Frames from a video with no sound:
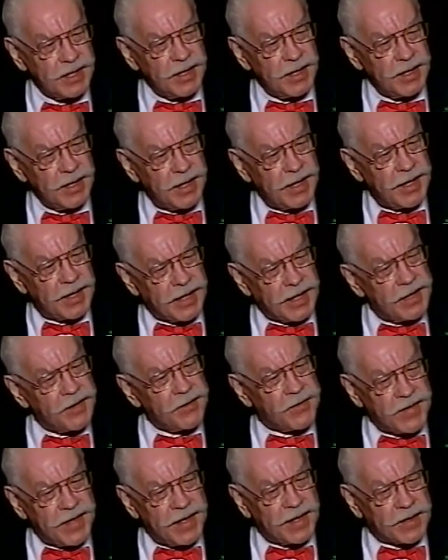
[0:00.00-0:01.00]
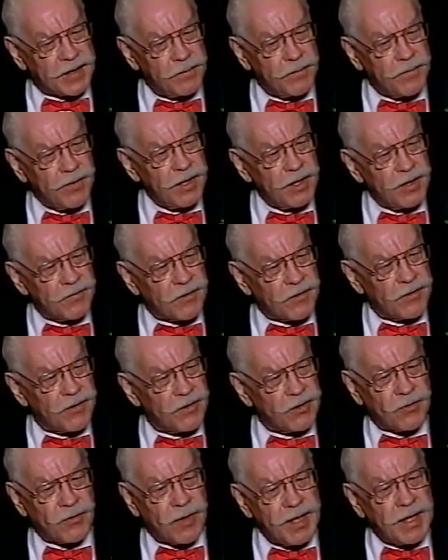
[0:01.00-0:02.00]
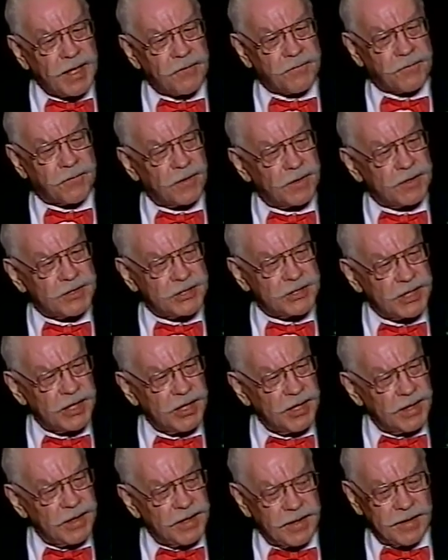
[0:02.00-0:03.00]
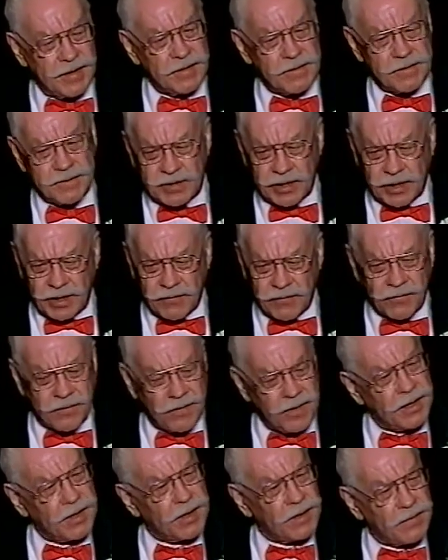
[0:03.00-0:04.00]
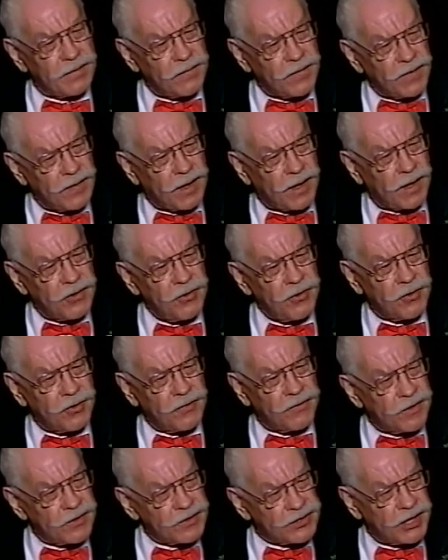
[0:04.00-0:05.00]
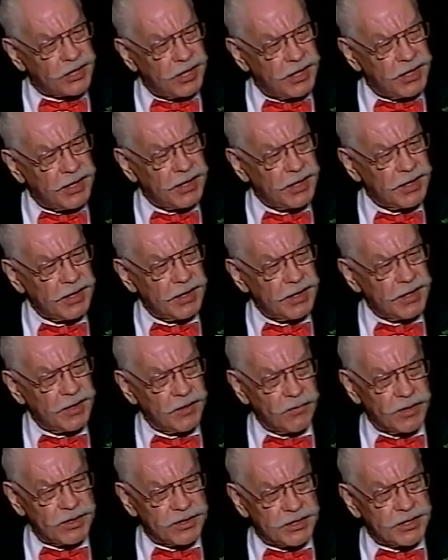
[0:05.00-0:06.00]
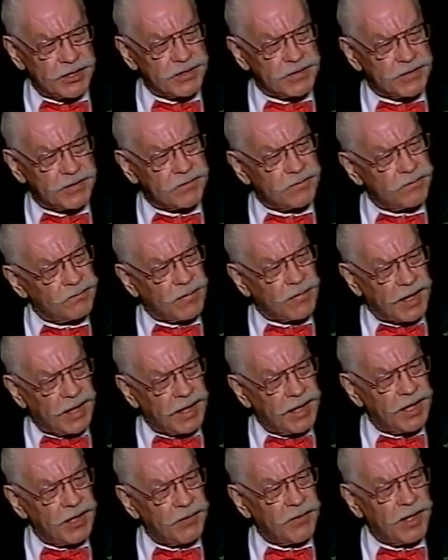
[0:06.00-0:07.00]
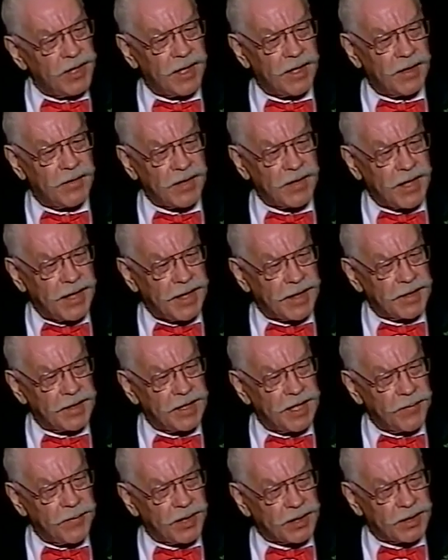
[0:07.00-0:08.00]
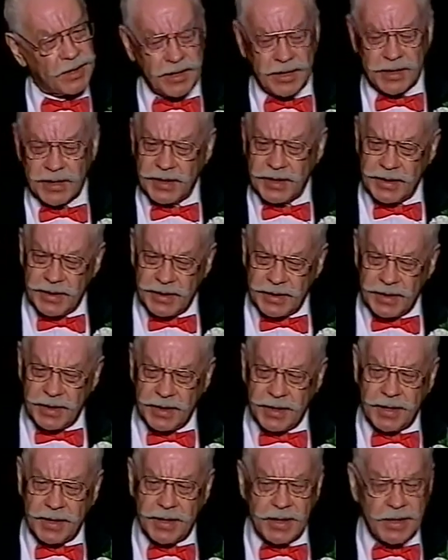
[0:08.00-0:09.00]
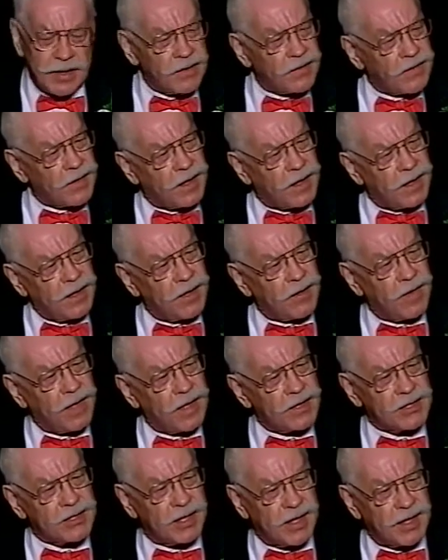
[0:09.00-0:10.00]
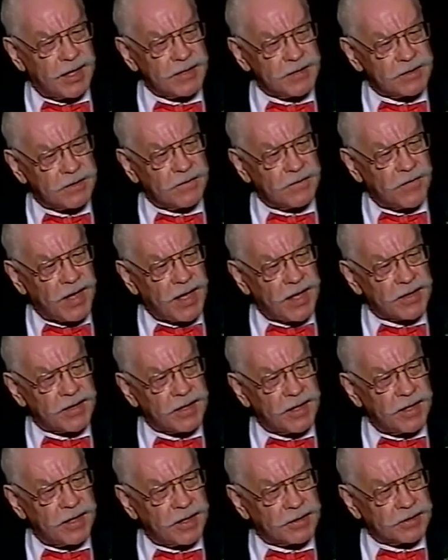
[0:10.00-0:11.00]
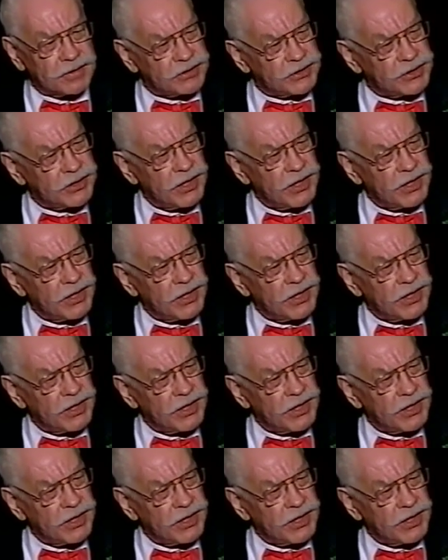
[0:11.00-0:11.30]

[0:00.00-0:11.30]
and again thank them for their great efforts in delivering our university, which is highly renowned academically, into the higher echelons of athletics,